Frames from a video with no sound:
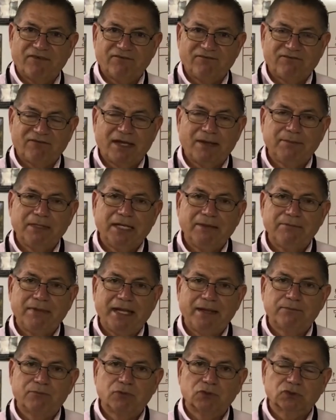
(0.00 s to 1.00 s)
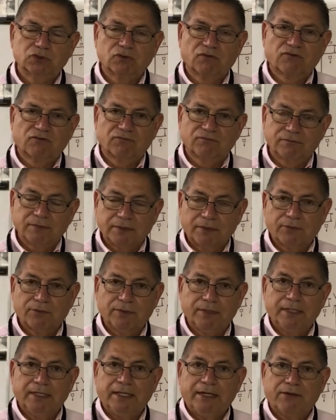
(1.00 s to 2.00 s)
family members or
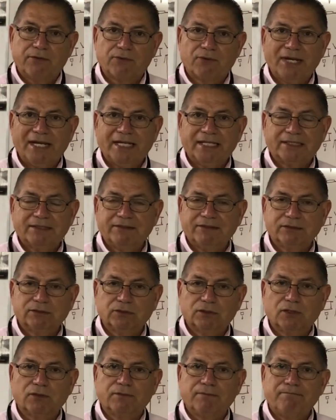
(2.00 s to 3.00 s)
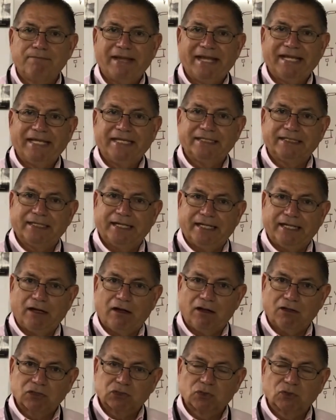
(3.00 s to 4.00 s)
relatives, may
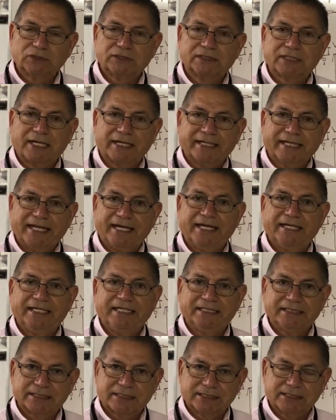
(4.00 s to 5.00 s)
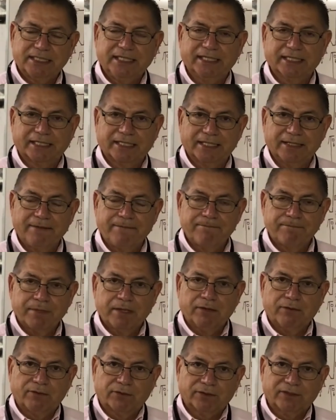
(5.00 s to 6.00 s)
also start getting in sick
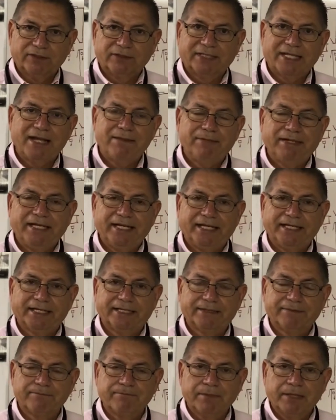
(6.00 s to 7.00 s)
or contaminated.